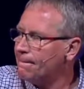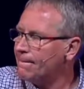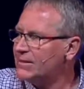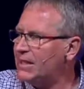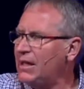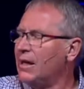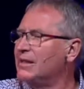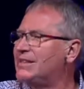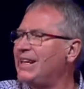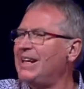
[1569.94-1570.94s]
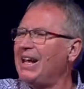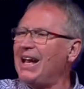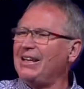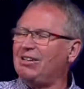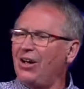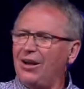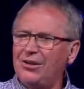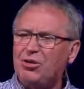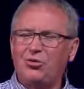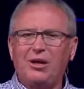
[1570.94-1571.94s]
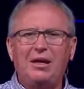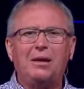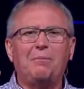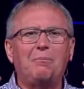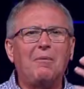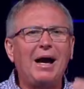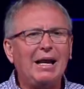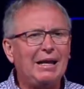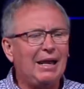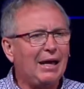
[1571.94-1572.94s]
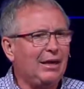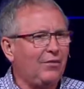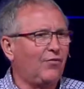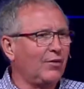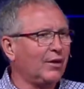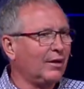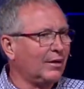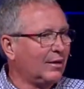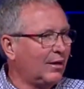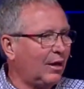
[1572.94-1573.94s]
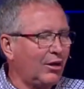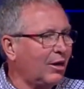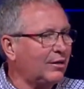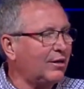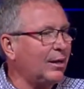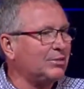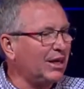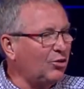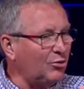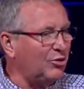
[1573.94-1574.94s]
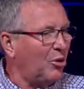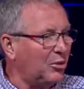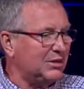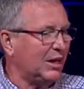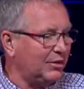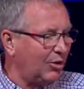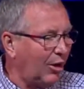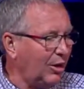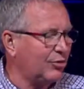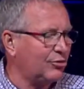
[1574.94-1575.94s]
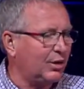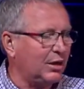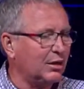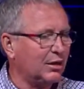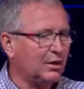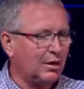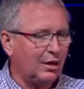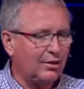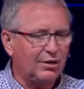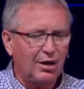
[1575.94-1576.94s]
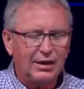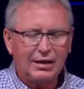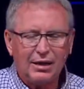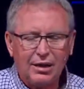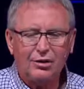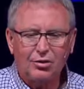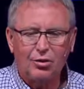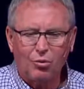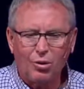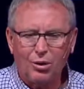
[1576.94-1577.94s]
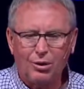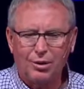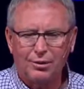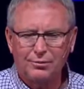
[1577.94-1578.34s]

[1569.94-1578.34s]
See, idolatry in my life, a lot of times I don't know it's idolatry until I get into the Word,